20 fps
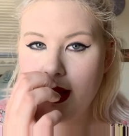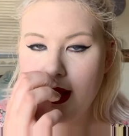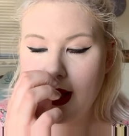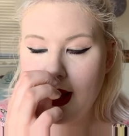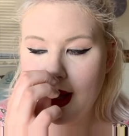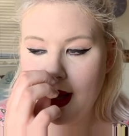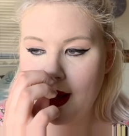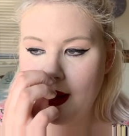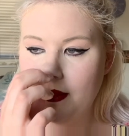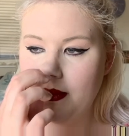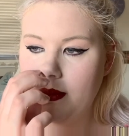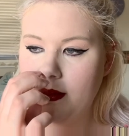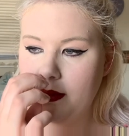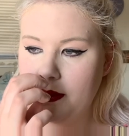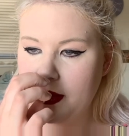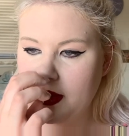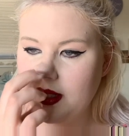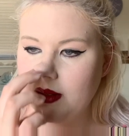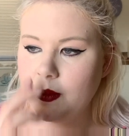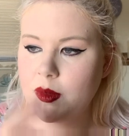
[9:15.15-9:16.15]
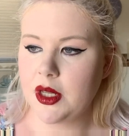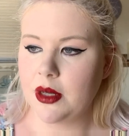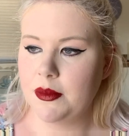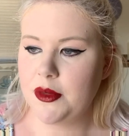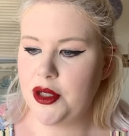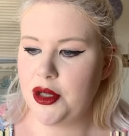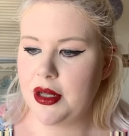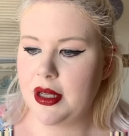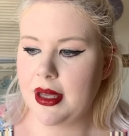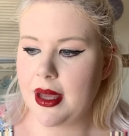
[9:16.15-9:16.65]
but sometimes
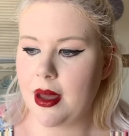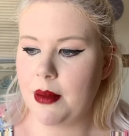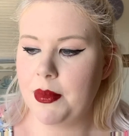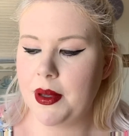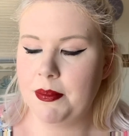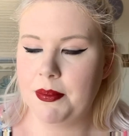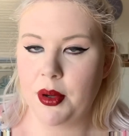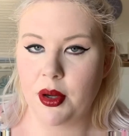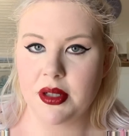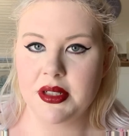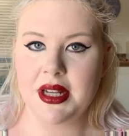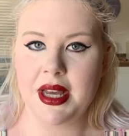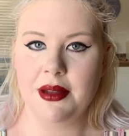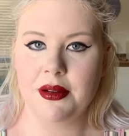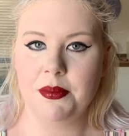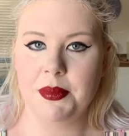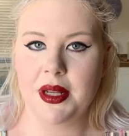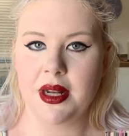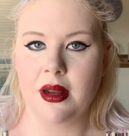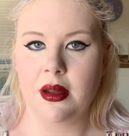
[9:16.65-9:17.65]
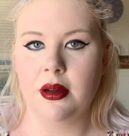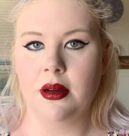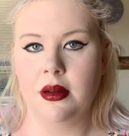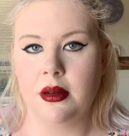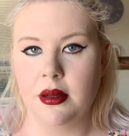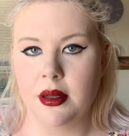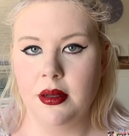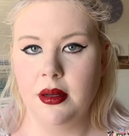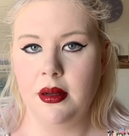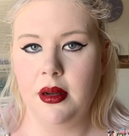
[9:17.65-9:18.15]
you can get a bit bogged down and be like, oh,